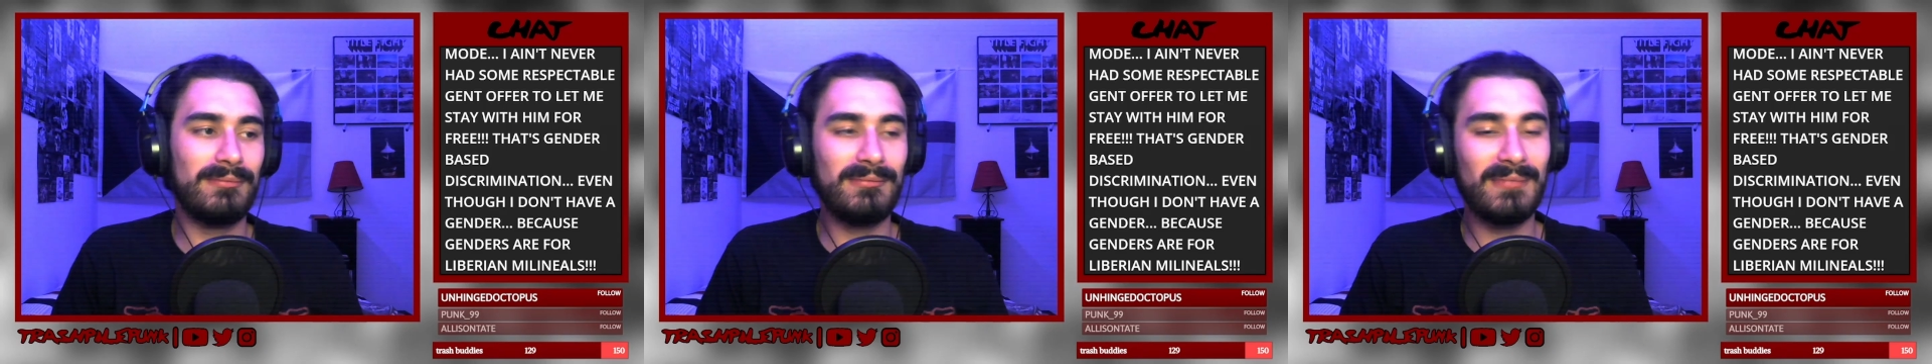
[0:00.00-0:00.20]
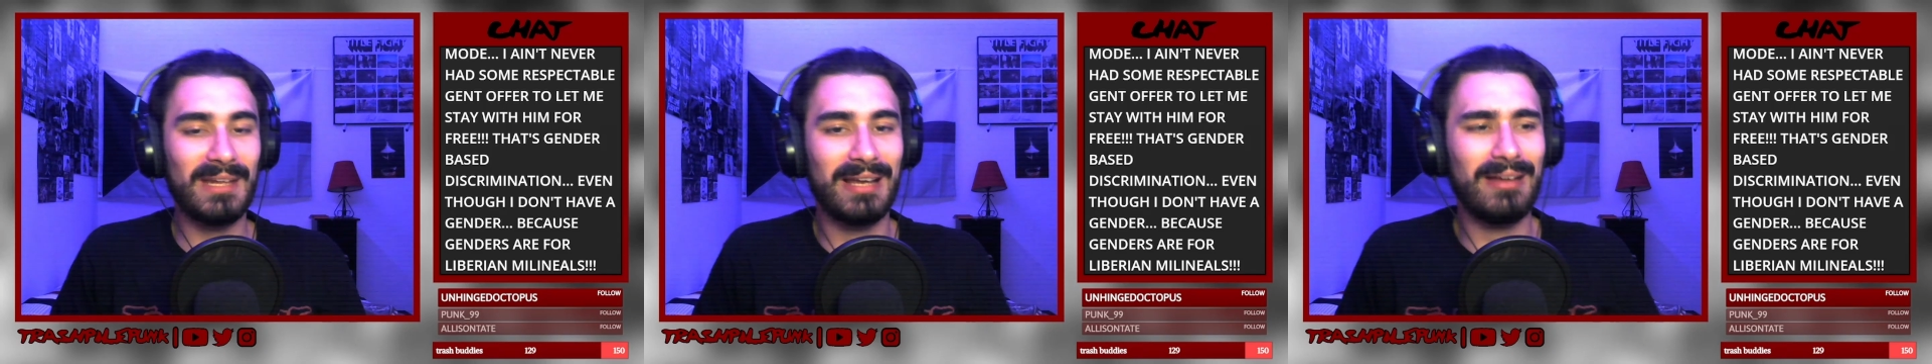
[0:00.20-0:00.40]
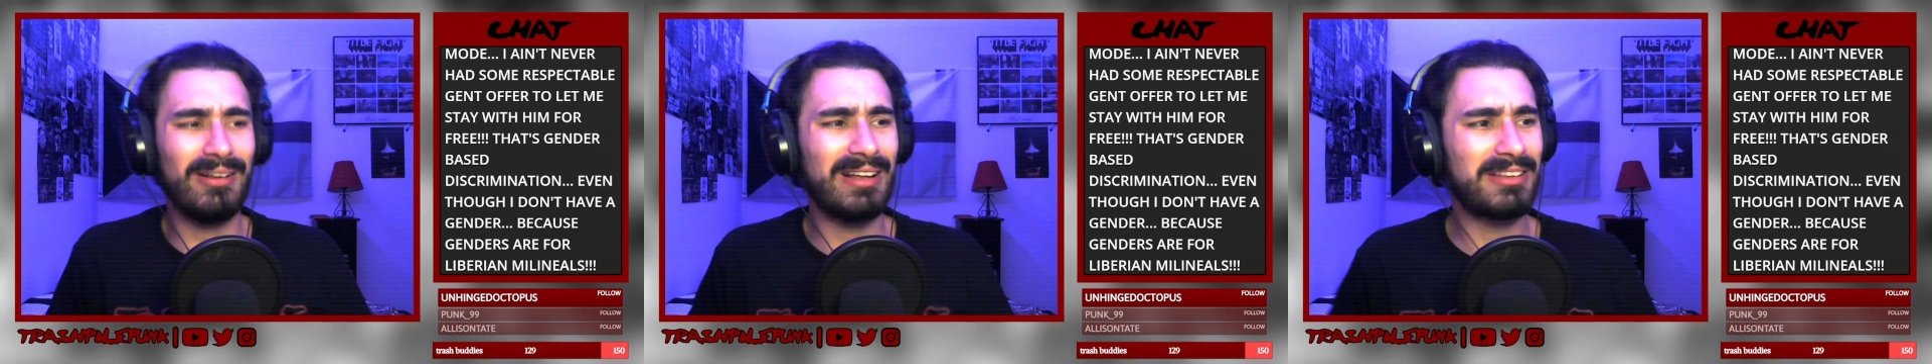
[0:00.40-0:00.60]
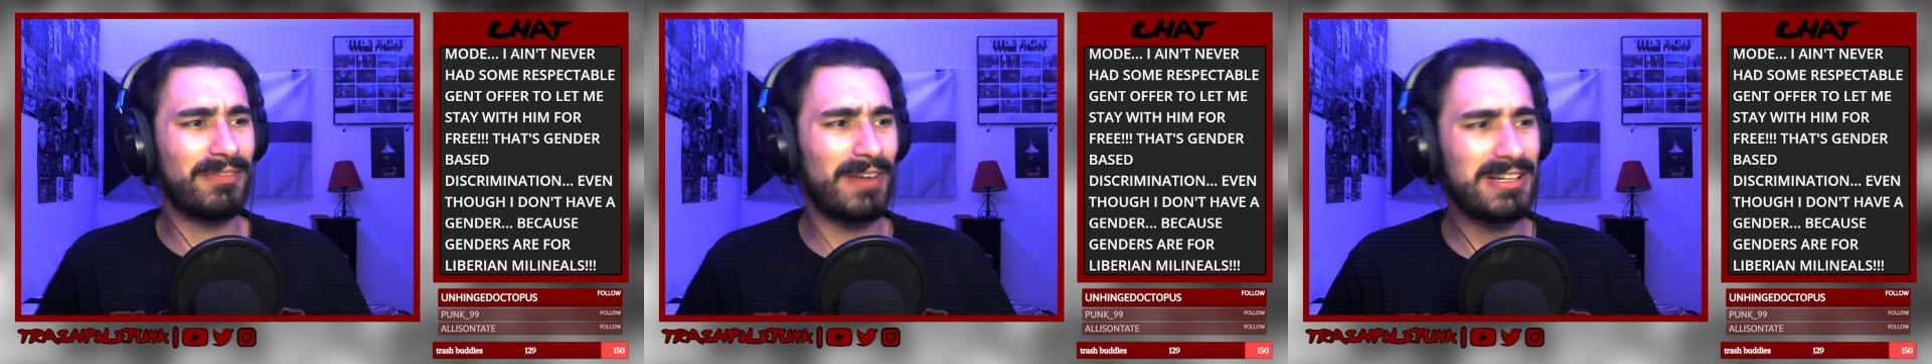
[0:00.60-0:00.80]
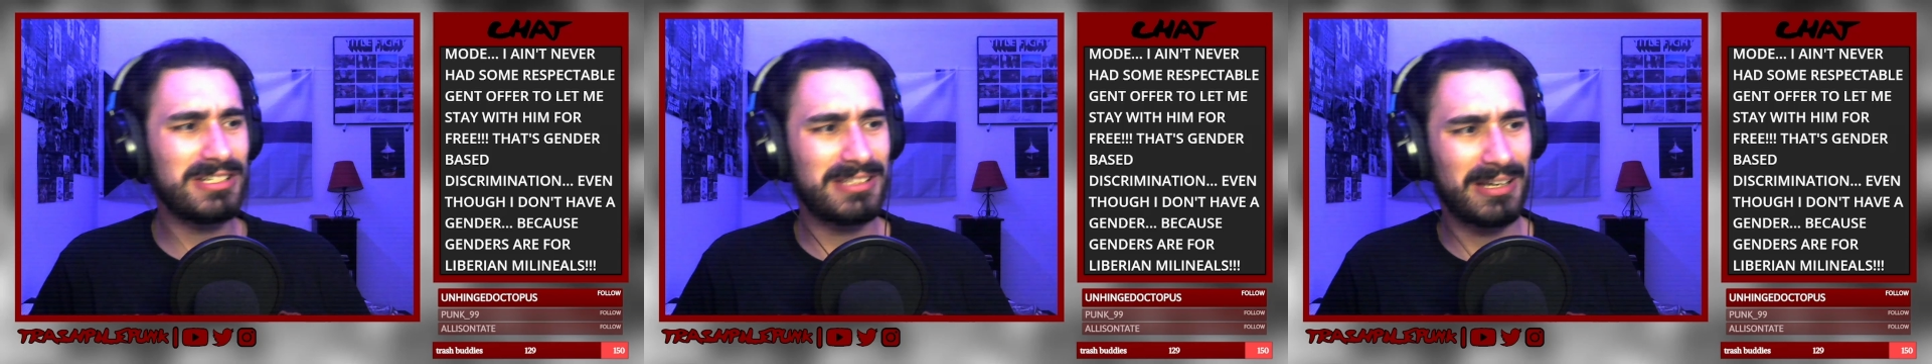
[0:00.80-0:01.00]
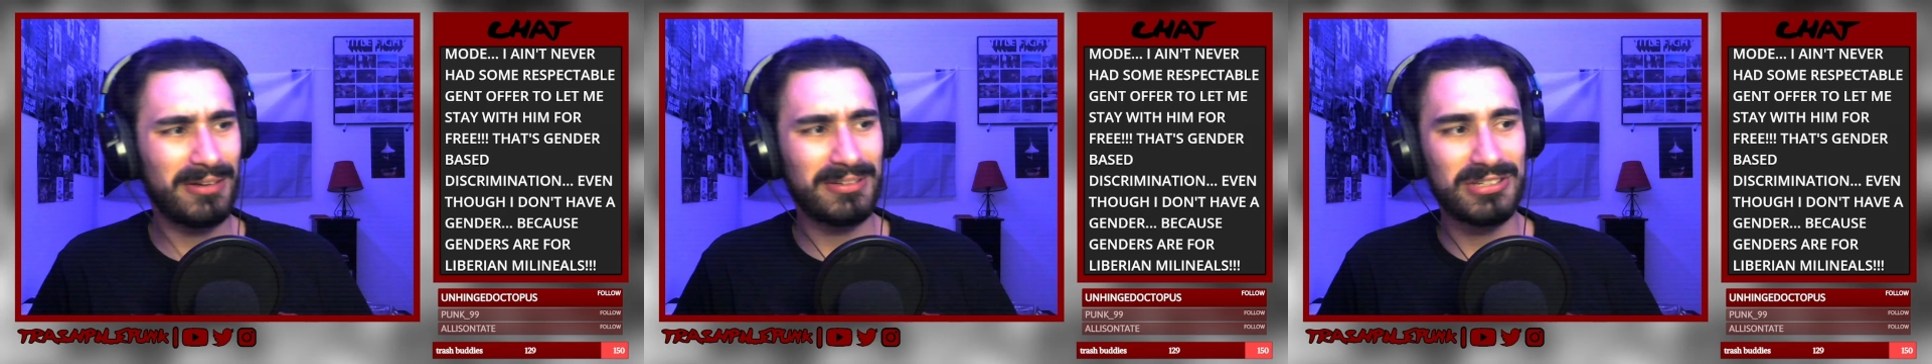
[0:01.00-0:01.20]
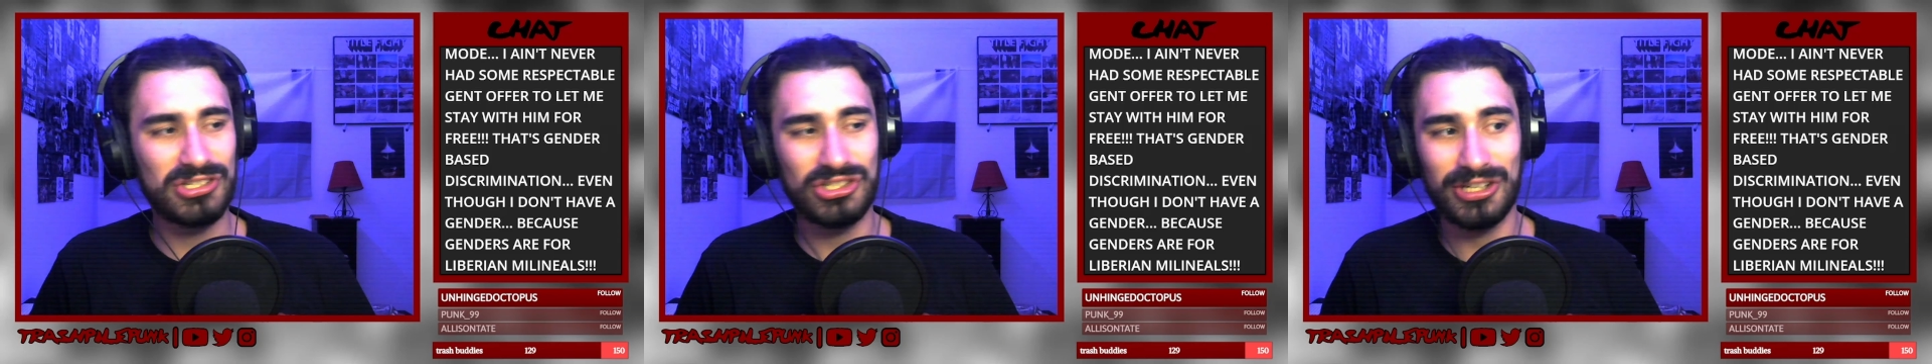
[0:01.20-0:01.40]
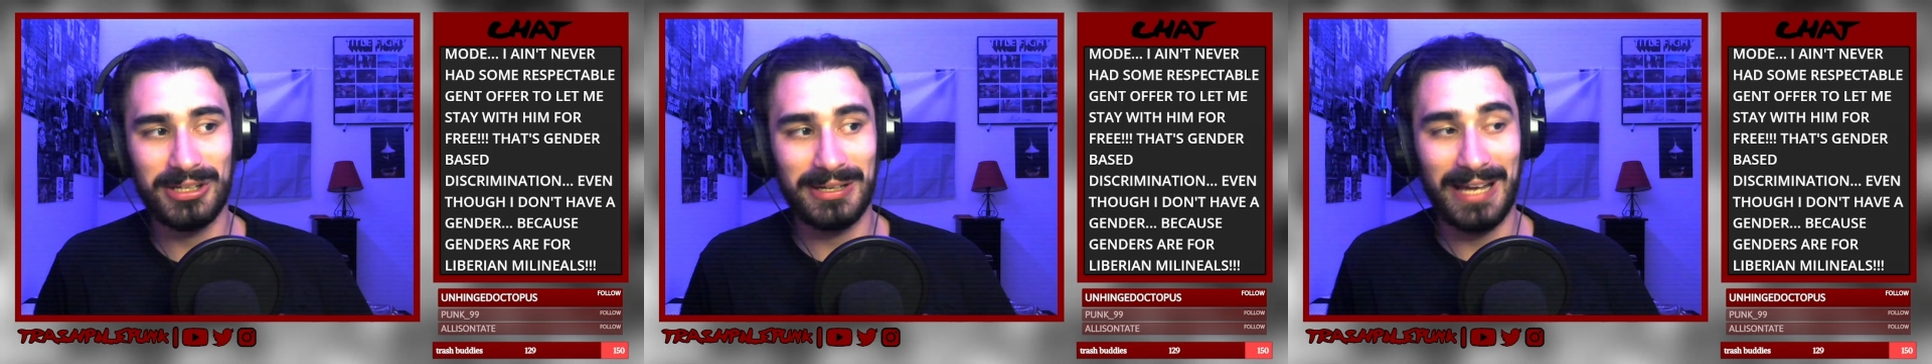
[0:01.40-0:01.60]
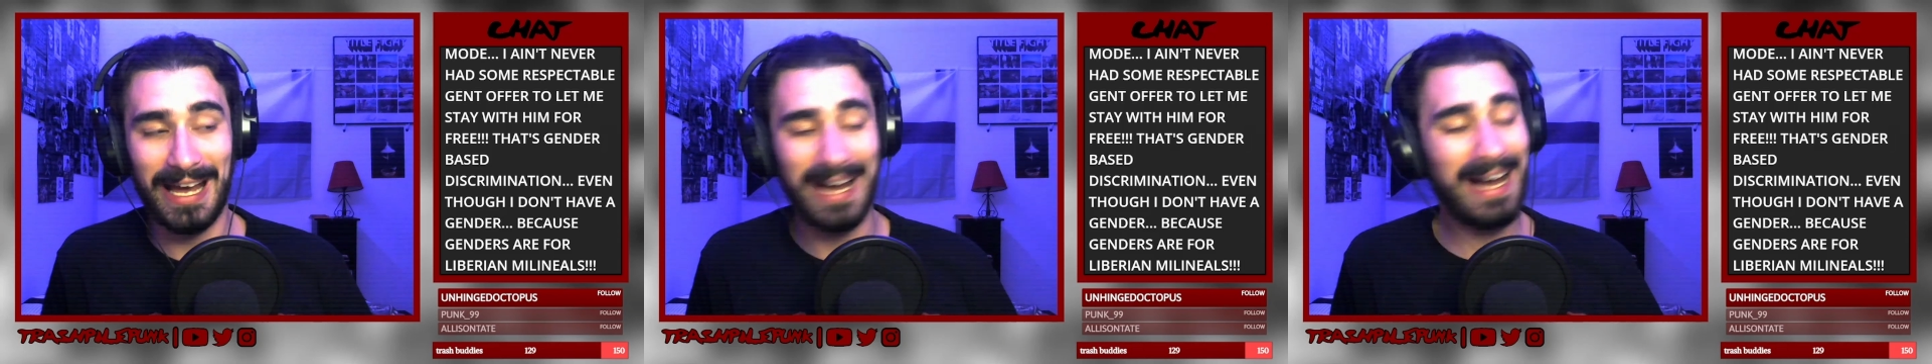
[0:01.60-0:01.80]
You know, like VeggieTales and shit.